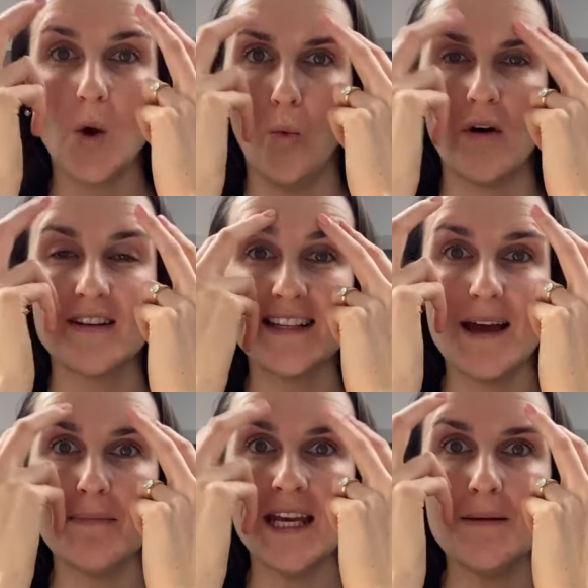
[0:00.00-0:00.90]
What does
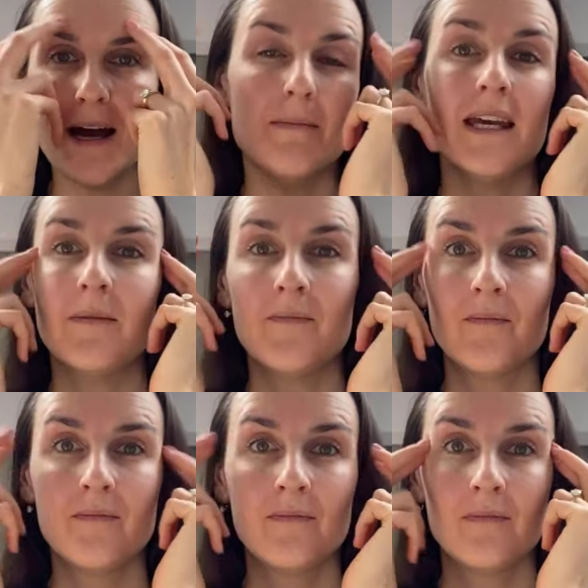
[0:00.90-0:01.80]
that mean about me?
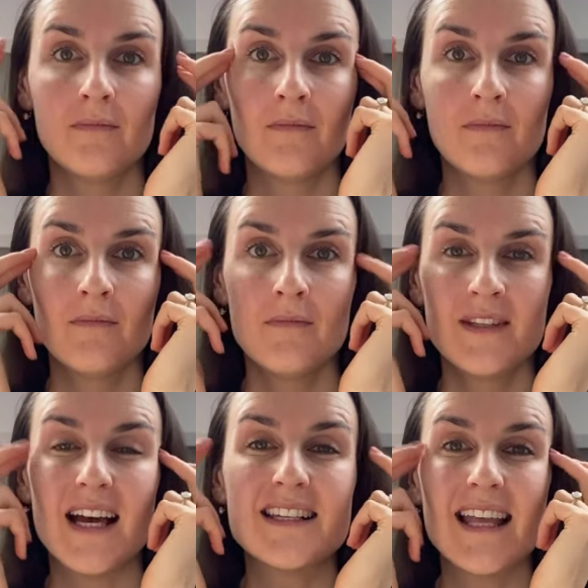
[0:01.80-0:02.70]

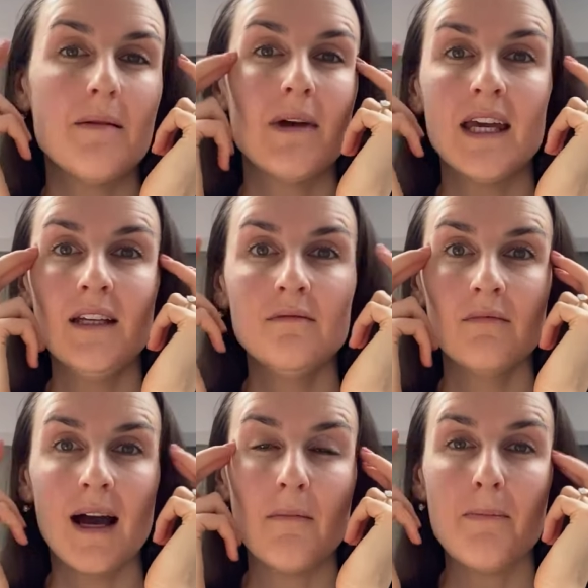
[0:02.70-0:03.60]
Does that mean
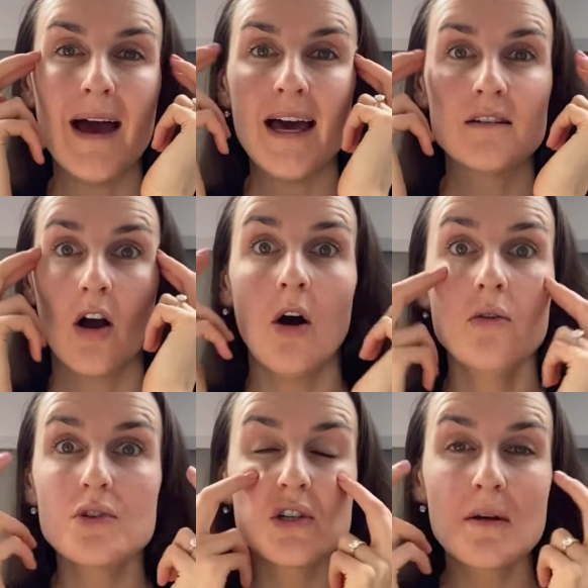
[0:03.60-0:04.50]
I'm a bad
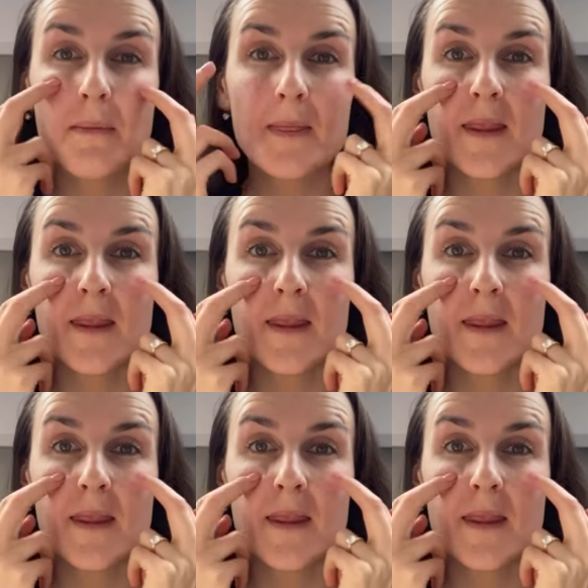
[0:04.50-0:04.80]
coach?